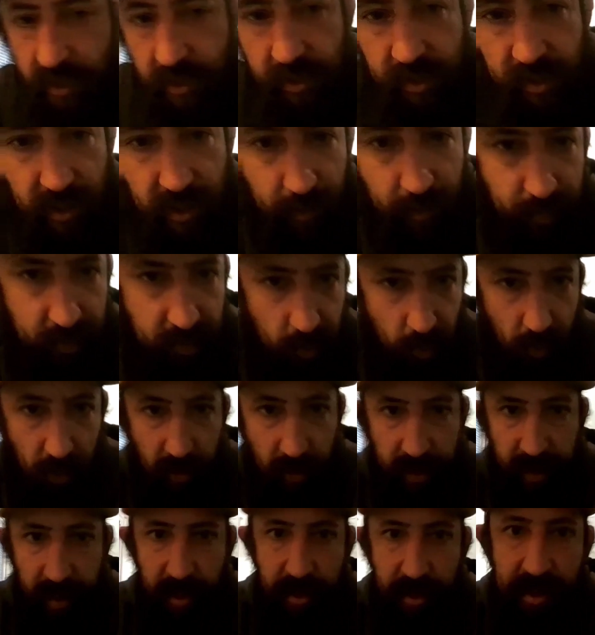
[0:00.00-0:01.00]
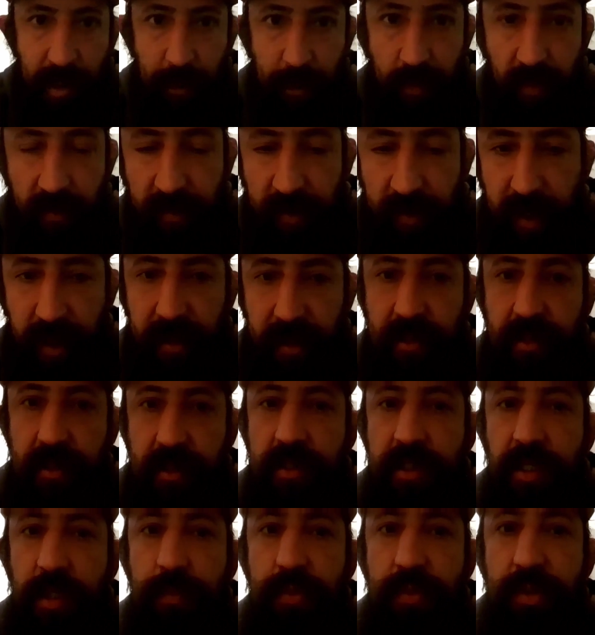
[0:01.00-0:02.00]
relationships or leadership
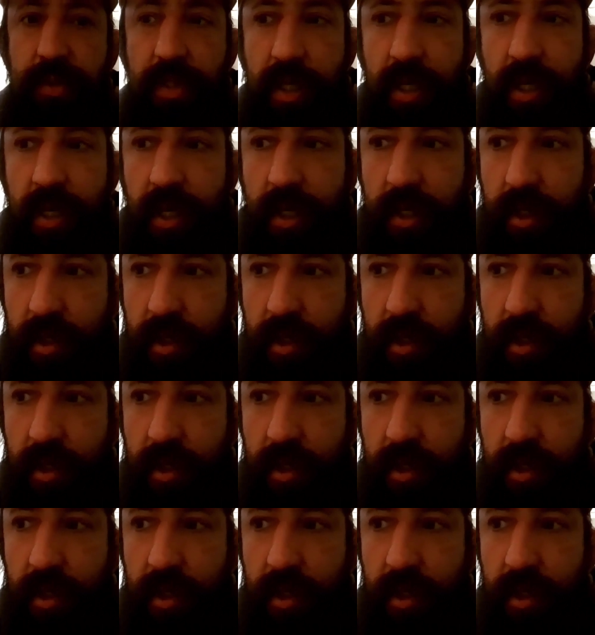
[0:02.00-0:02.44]
relationships,